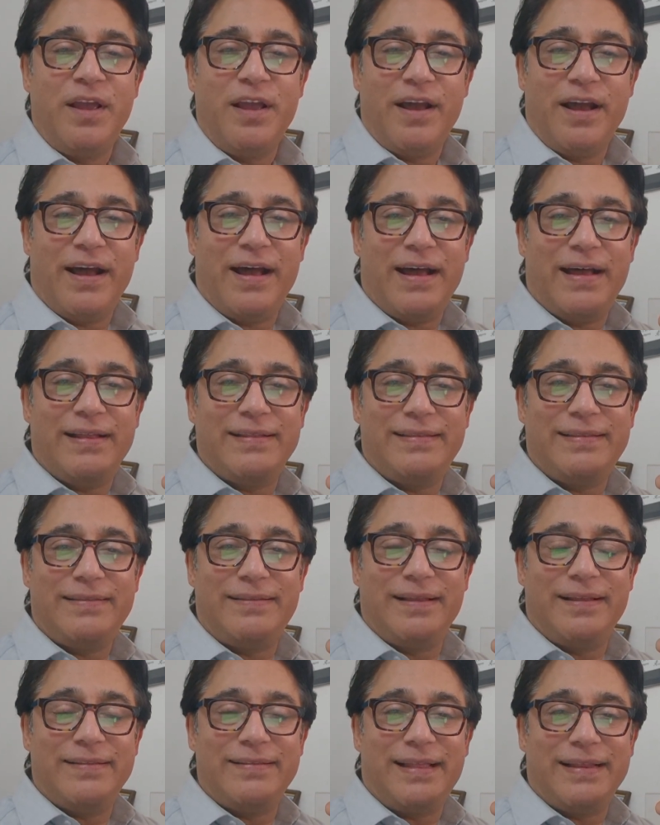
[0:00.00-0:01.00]

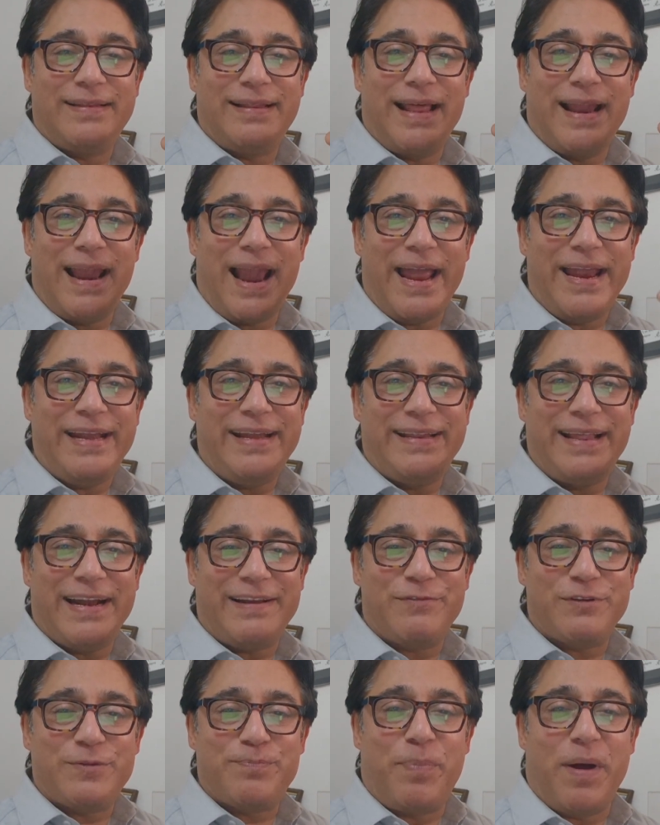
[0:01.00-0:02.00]
the light
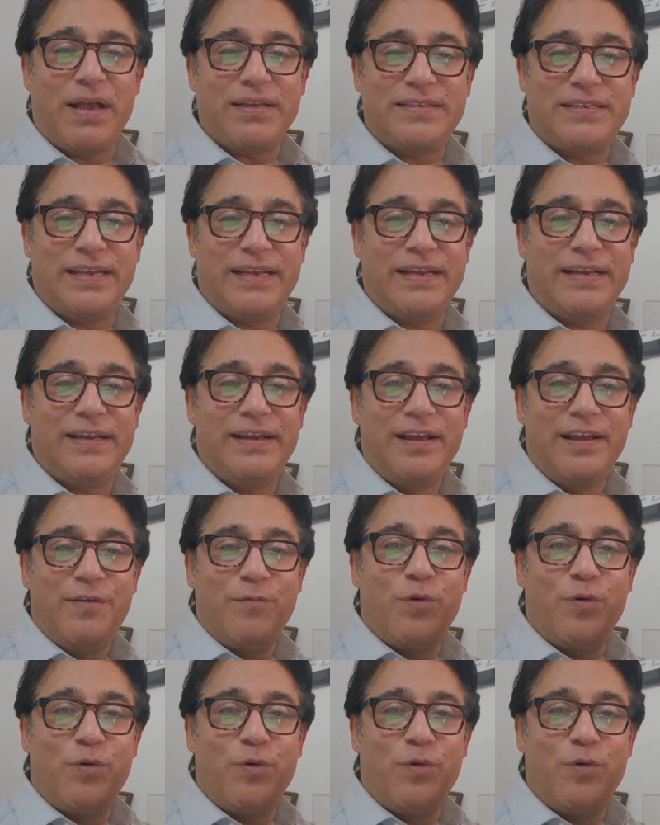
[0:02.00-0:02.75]
that was passing